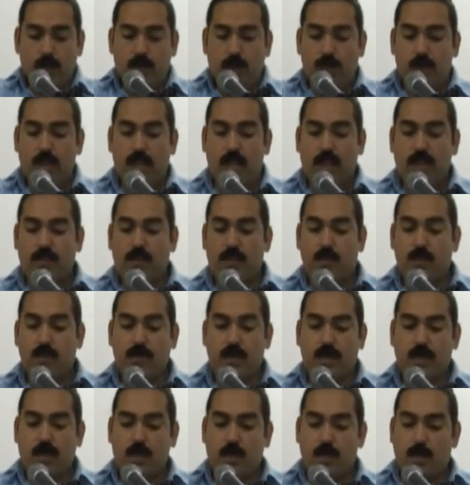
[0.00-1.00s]
For the last few
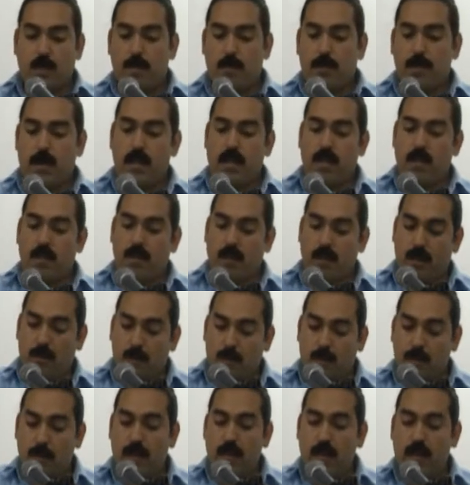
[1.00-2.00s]
months,
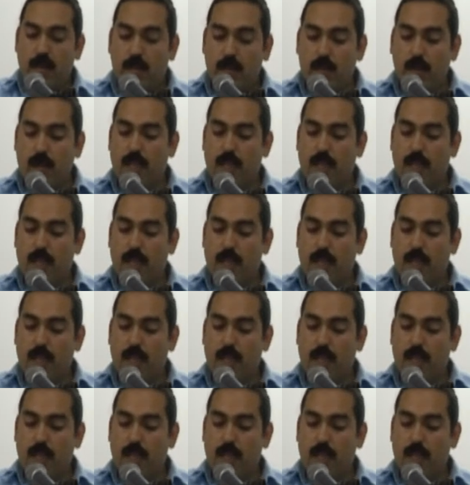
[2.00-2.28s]
Mexico